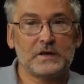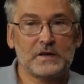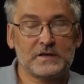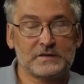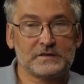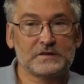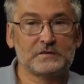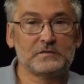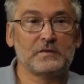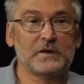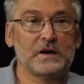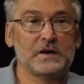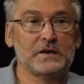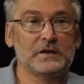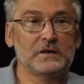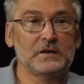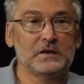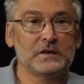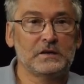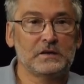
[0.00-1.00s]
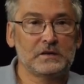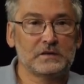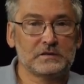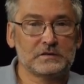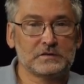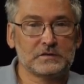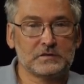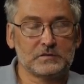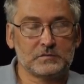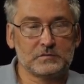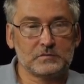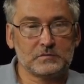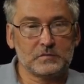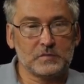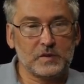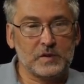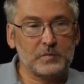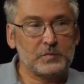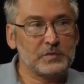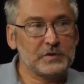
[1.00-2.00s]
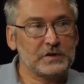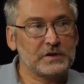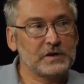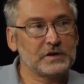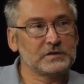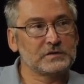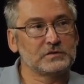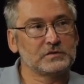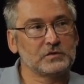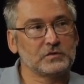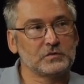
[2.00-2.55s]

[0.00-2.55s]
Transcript: And that's why the appearance